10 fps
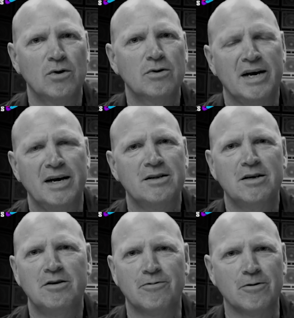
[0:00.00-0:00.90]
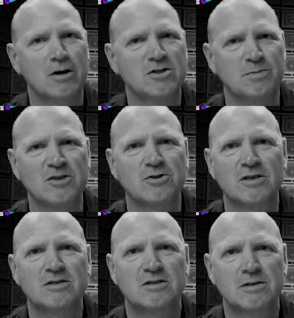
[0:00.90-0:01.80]
order handling for our
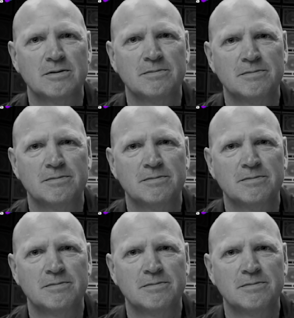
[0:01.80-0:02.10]
specialists.